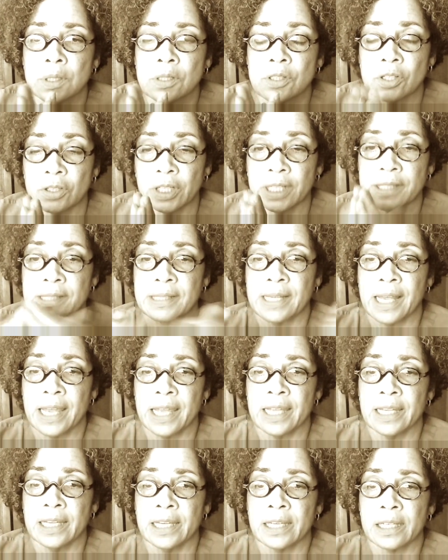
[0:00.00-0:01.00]
let's say
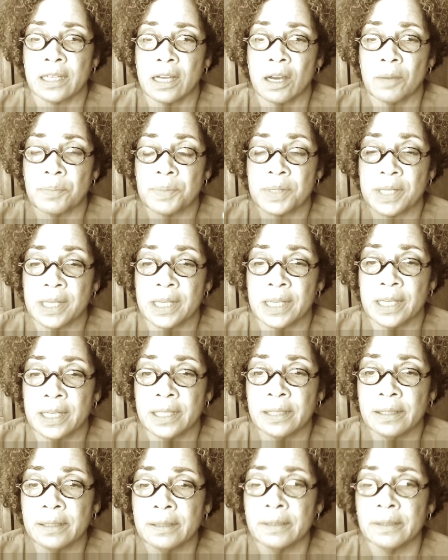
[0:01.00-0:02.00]
it comes
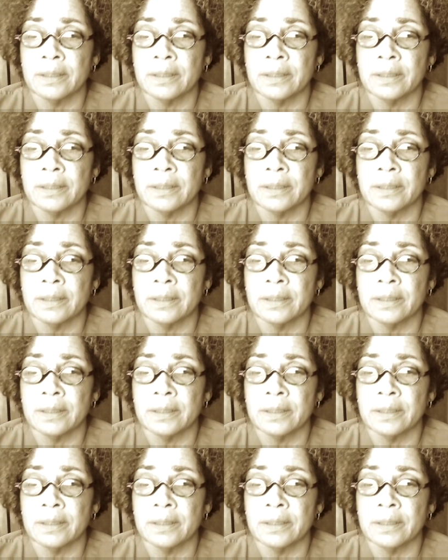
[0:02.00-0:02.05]
in.